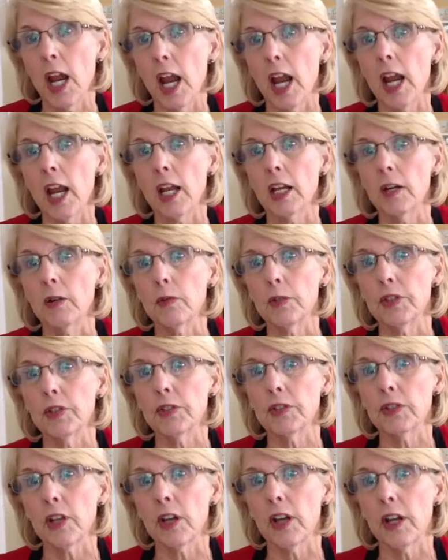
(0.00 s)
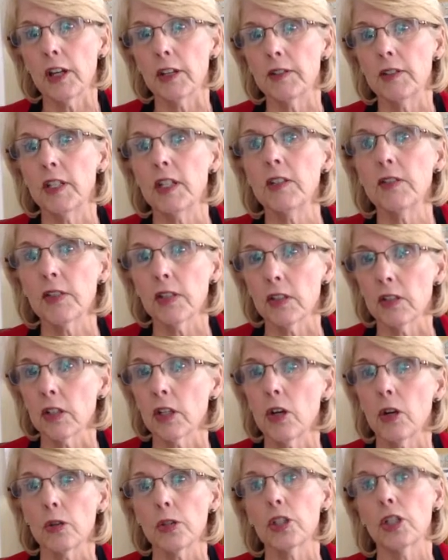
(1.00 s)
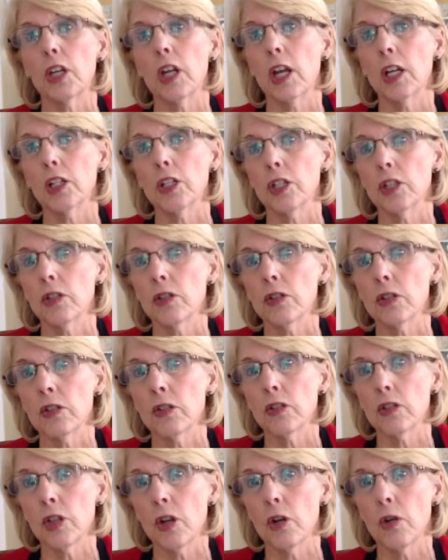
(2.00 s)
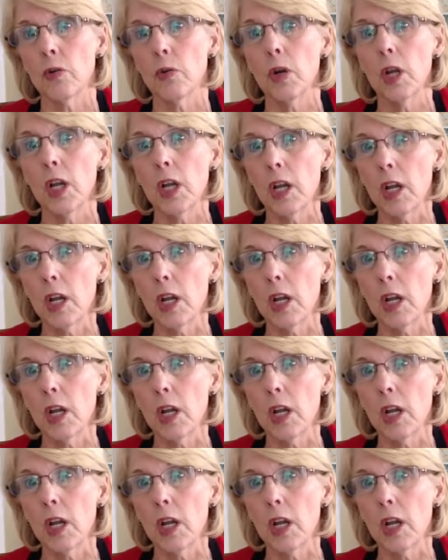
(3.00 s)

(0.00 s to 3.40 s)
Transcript: And it was decent negotiations, and so